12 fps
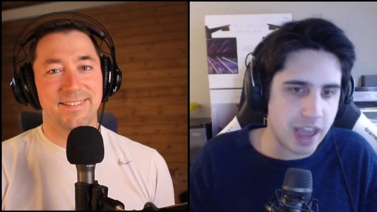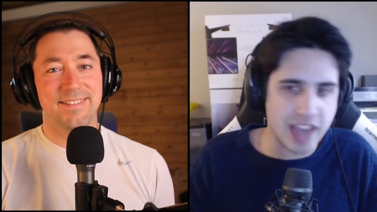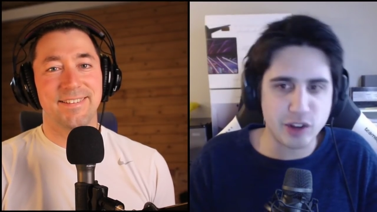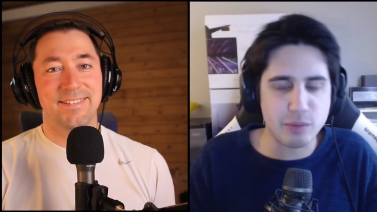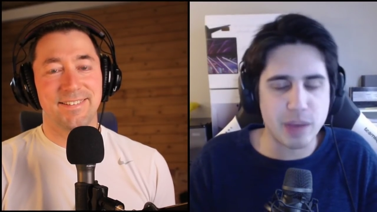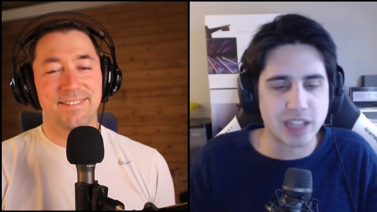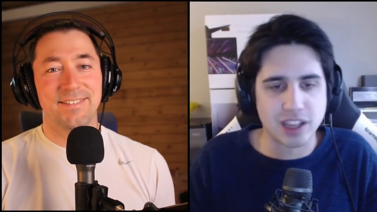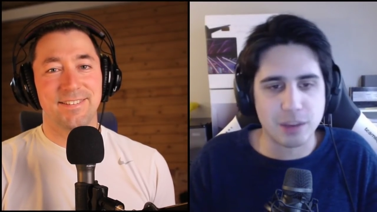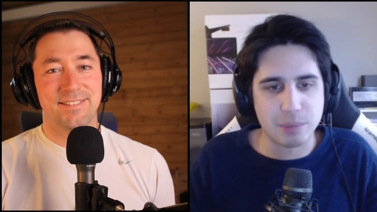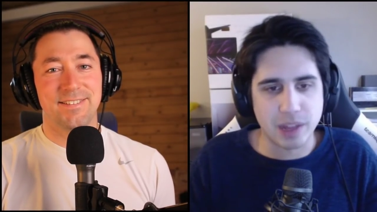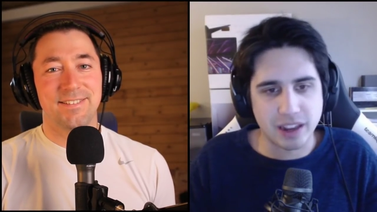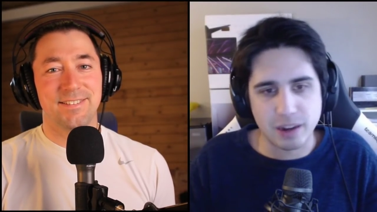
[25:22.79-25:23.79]
Speaker 1: and you mess
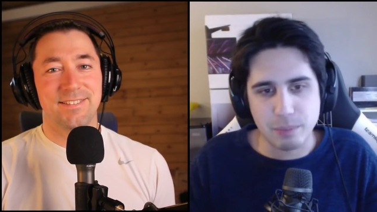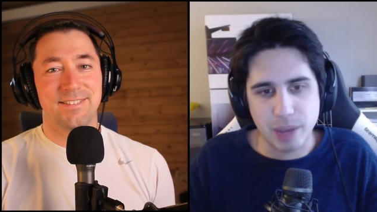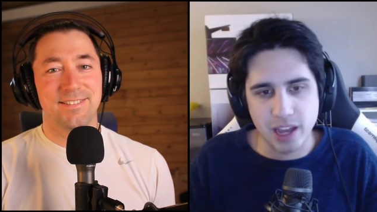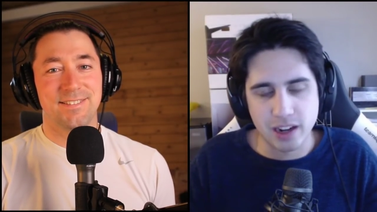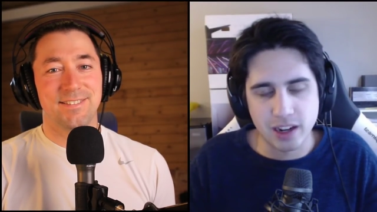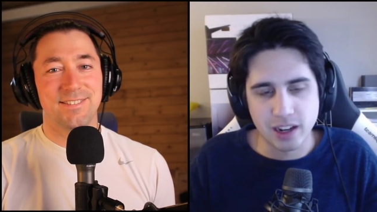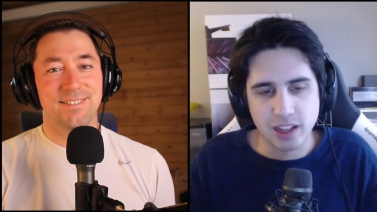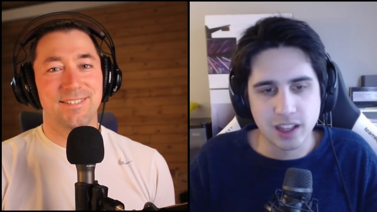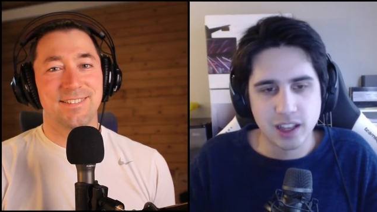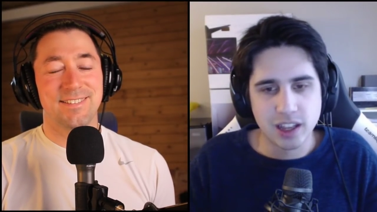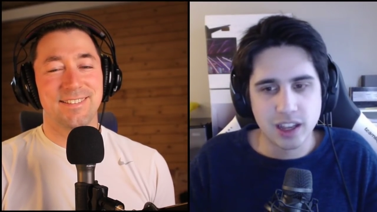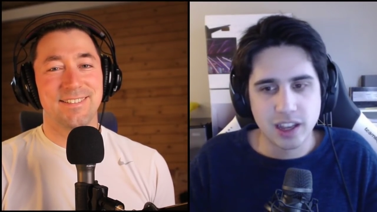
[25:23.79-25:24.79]
up, like in a band,
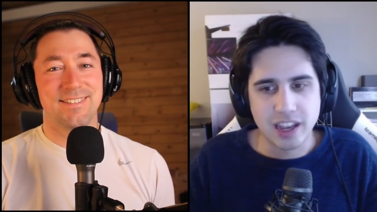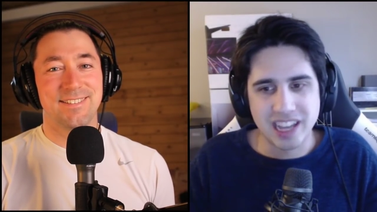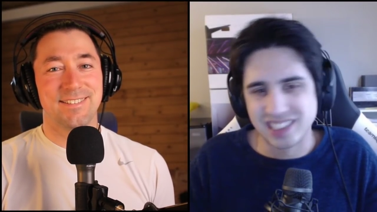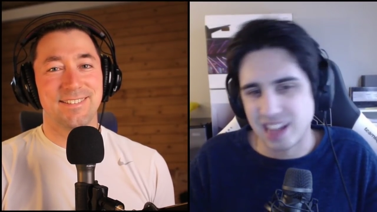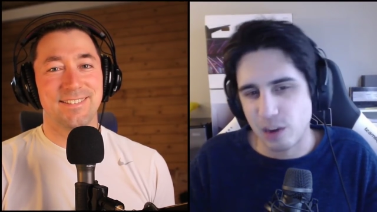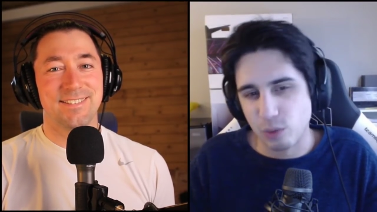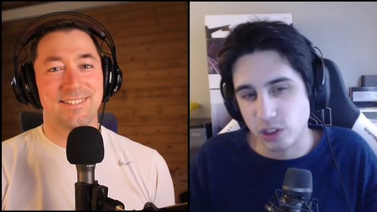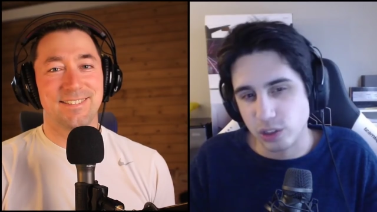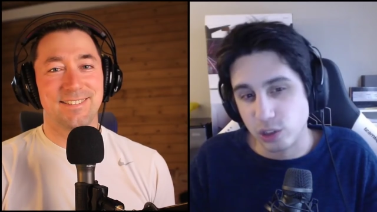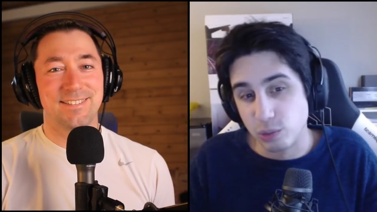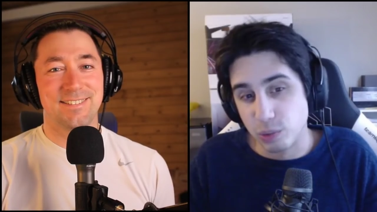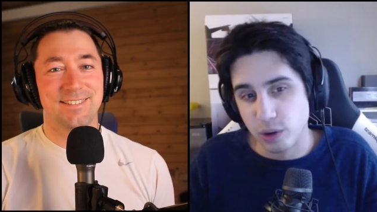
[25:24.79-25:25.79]
it's not really
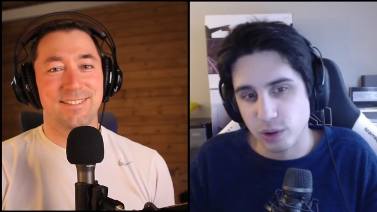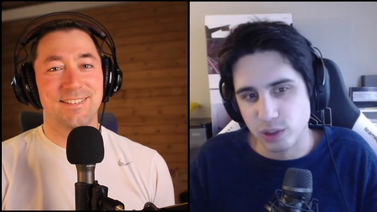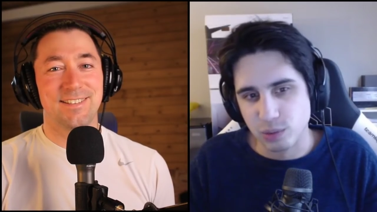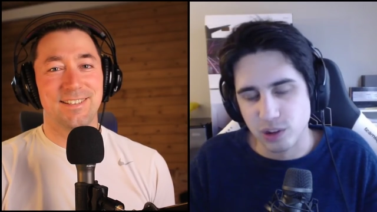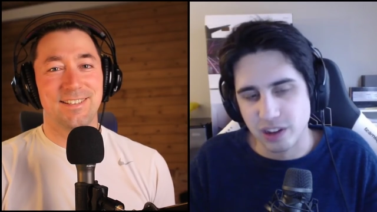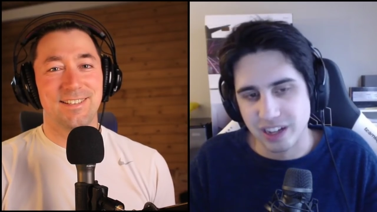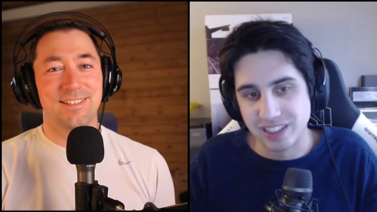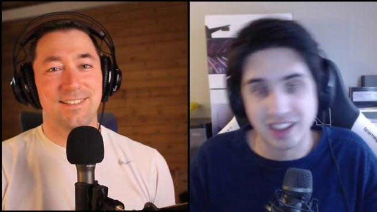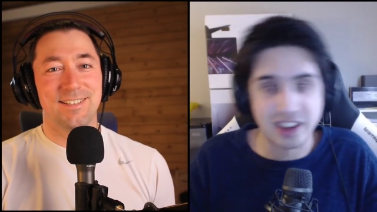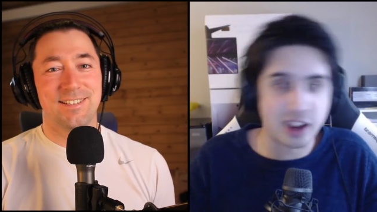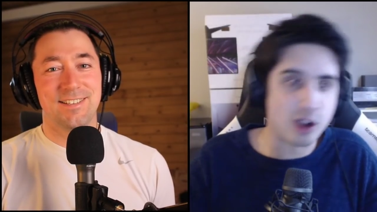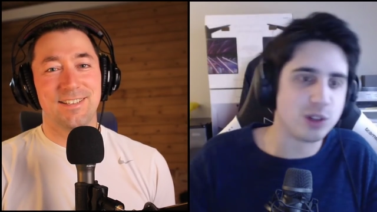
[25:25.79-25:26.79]
super noticeable and it's not
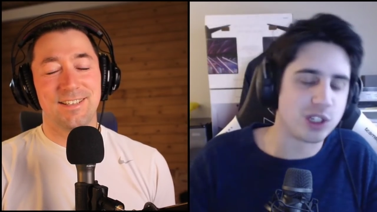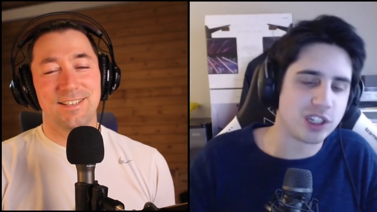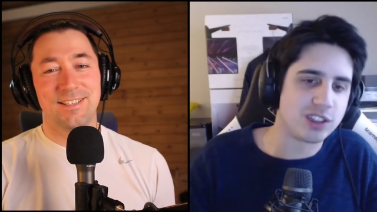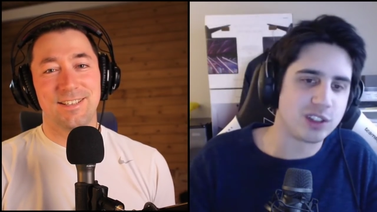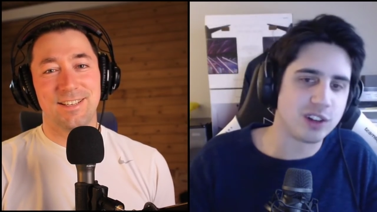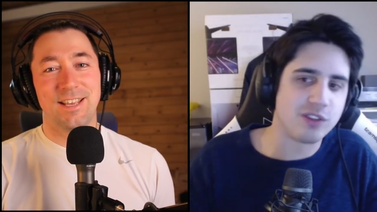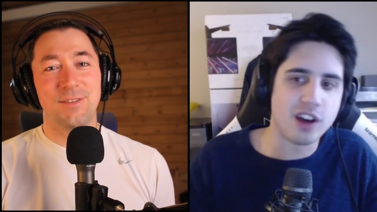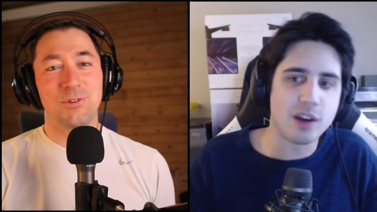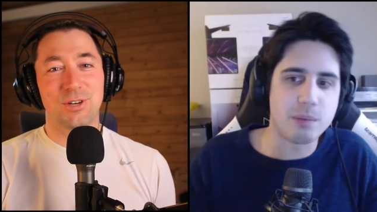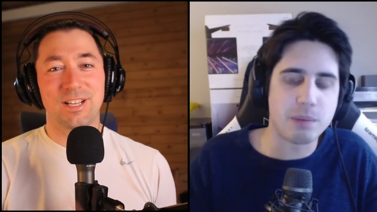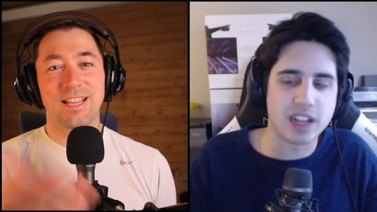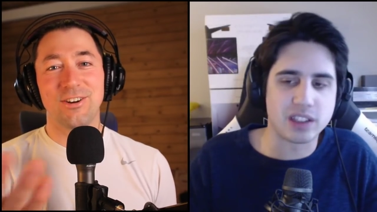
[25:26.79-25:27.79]
like, oh shit, it's if your fault.
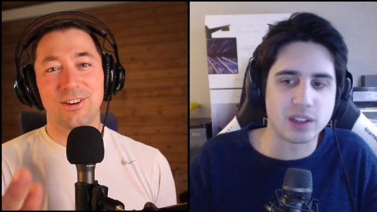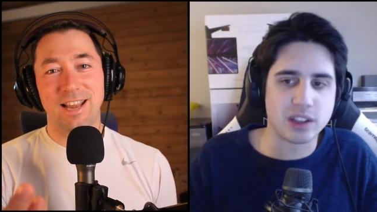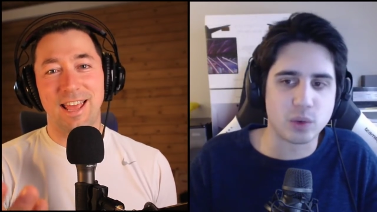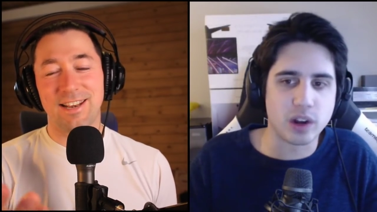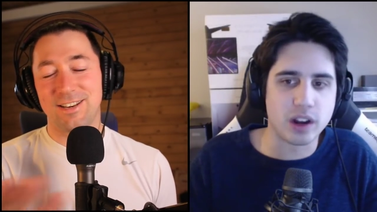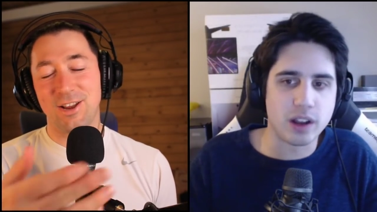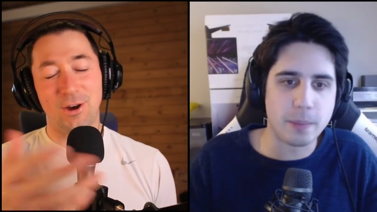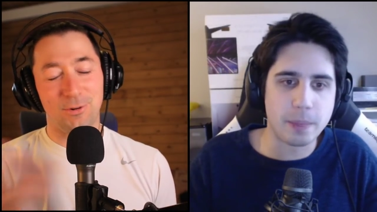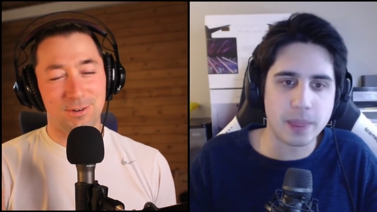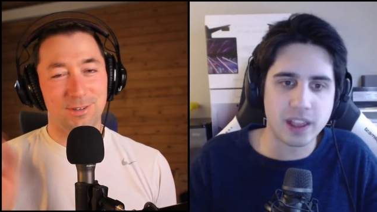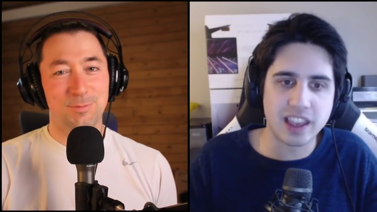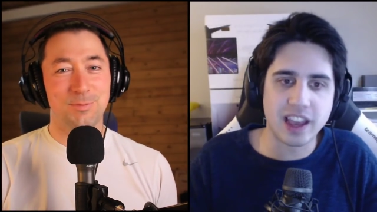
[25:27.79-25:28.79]
Clarinet, it's, it's no. One,
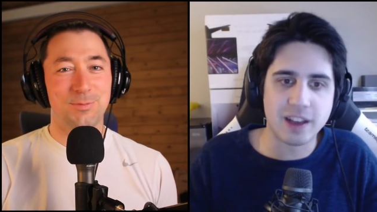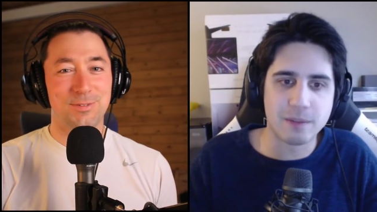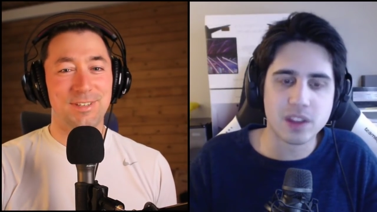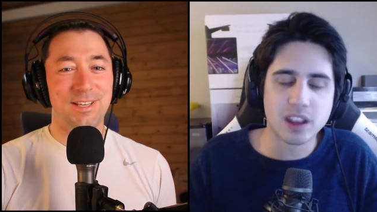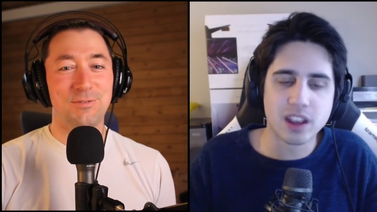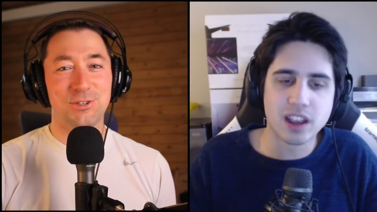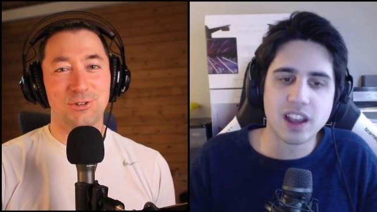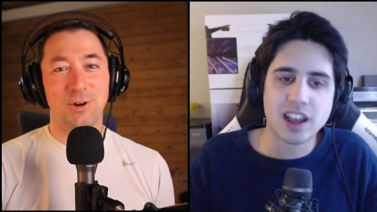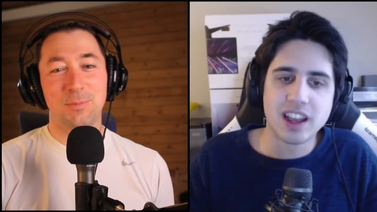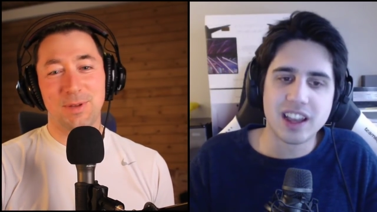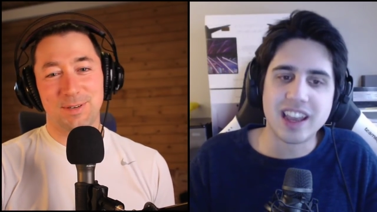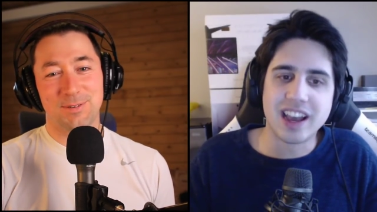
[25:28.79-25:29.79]
Speaker 2: yeah. If you're trumpet
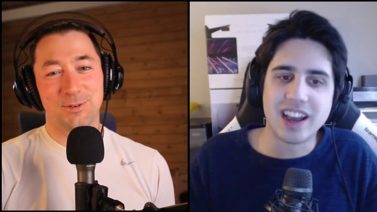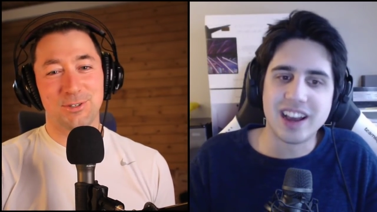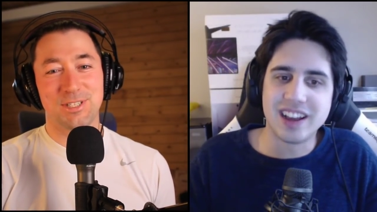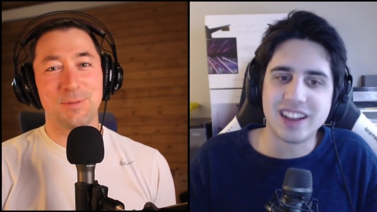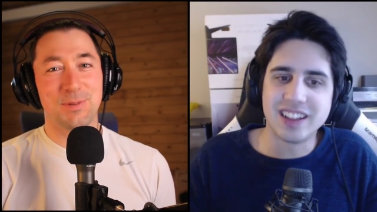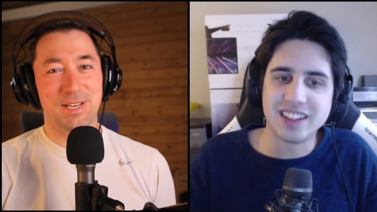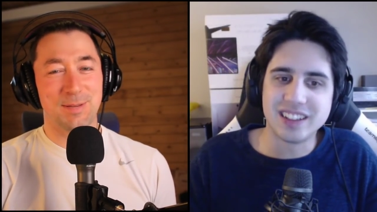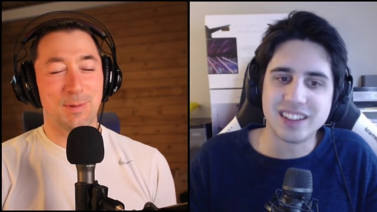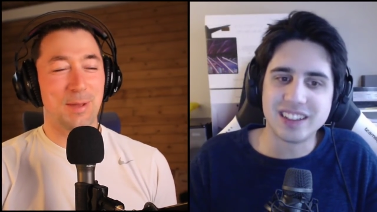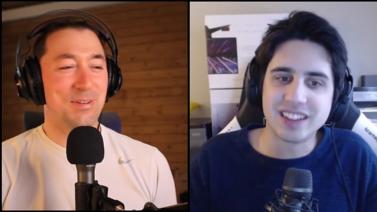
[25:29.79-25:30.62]
or yeah. timpani, maybe,